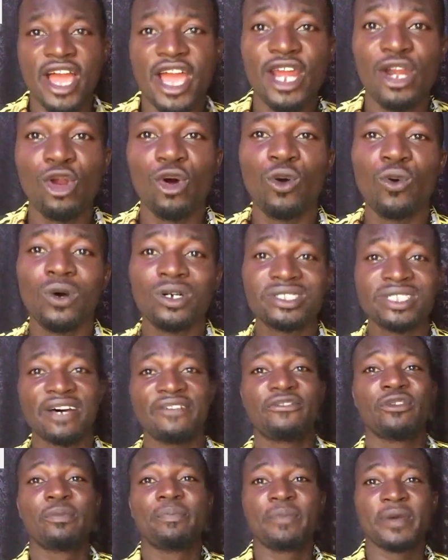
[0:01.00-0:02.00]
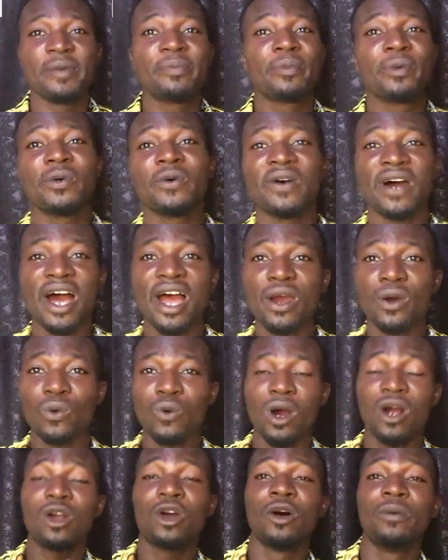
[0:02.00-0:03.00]
Hello wonderful people, I
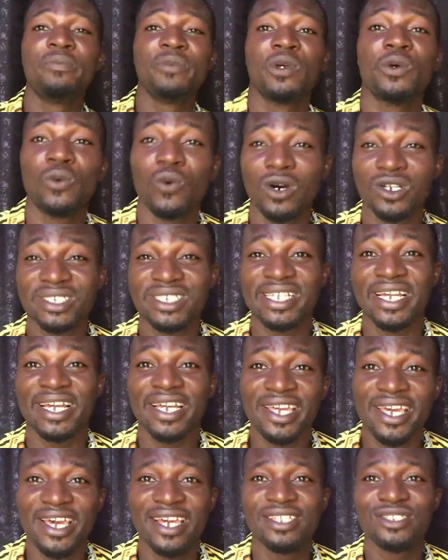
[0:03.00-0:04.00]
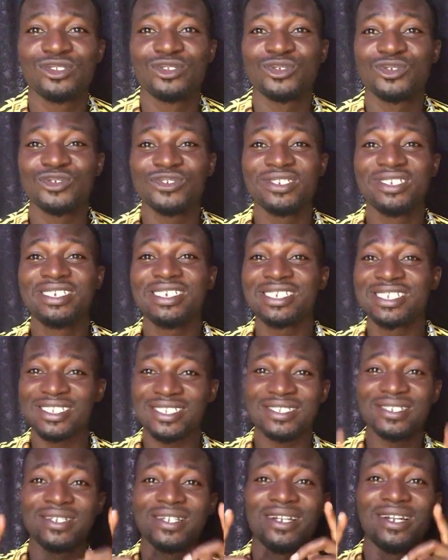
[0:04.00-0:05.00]
welcome you once again to
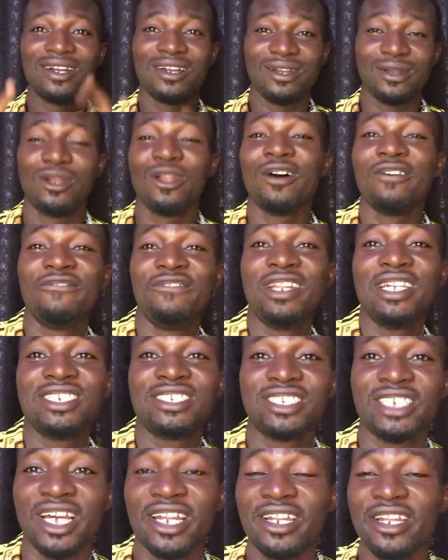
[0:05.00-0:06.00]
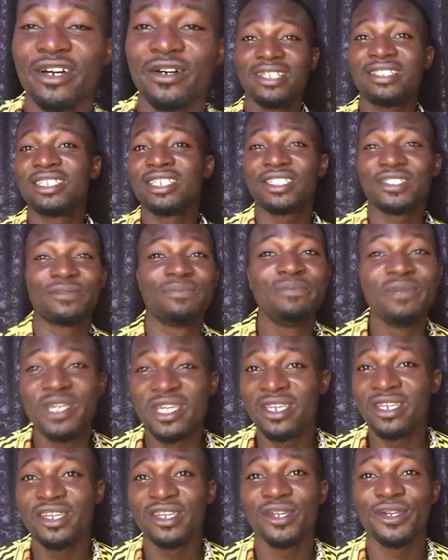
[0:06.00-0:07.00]
this lovely channel. It is
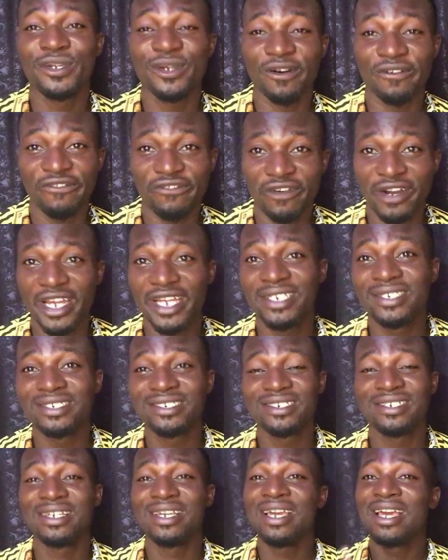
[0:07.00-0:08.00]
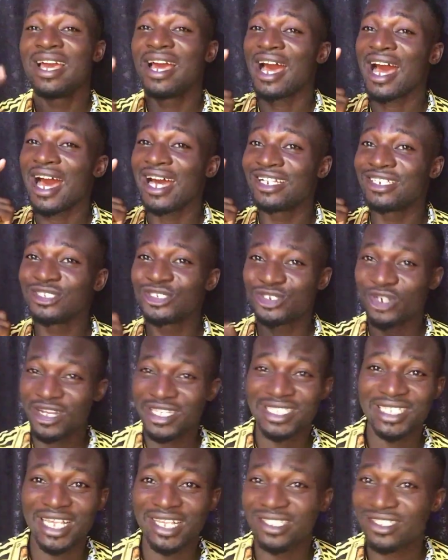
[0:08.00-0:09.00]
me, your friend and
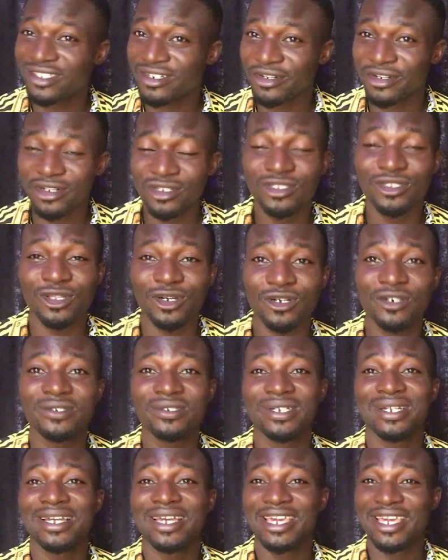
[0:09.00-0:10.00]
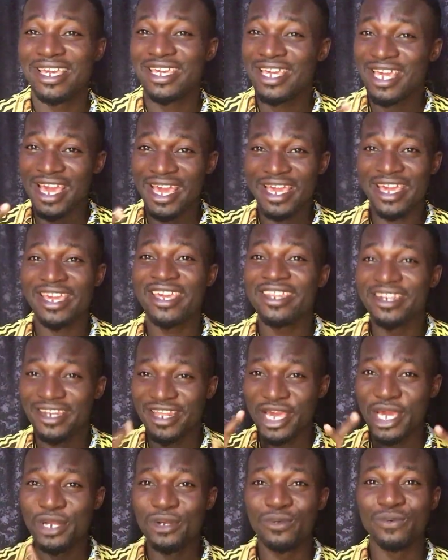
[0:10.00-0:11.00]
choicest realtor here in
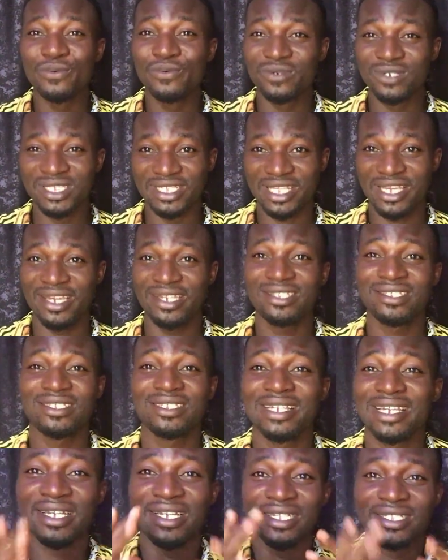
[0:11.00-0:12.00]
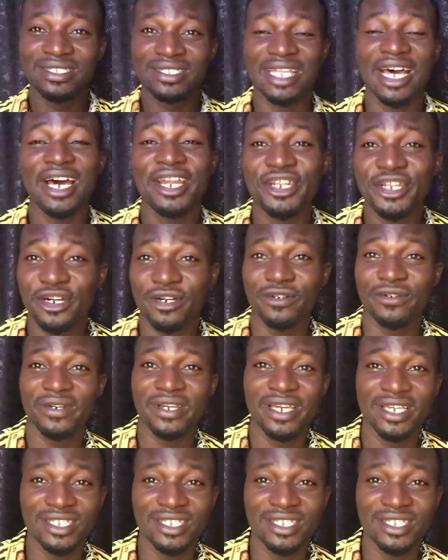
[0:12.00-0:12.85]
Enugu State, Daniel.